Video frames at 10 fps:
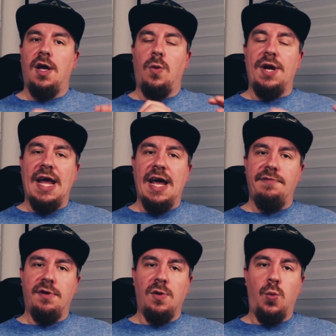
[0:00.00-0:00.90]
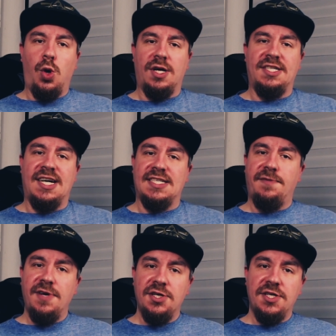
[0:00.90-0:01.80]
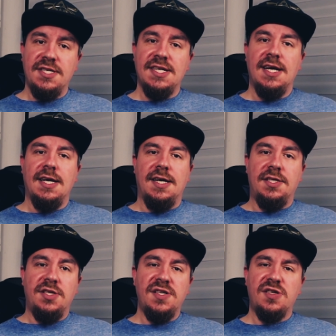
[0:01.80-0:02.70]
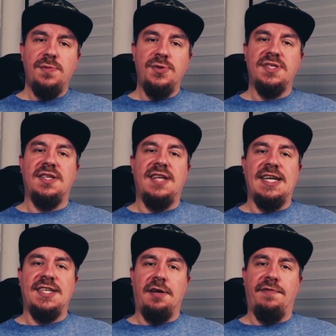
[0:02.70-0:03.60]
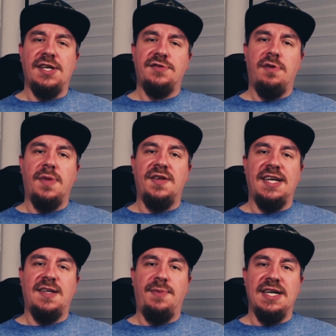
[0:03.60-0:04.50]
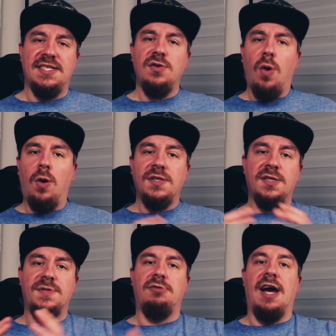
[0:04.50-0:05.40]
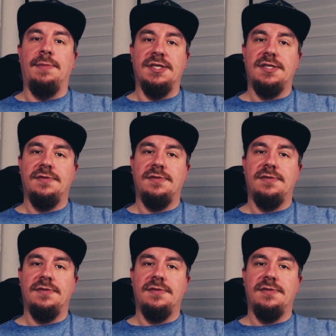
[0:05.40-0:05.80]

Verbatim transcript: Whenever a worker task finishes, it distributes the data it fetched from the database to all subscribers.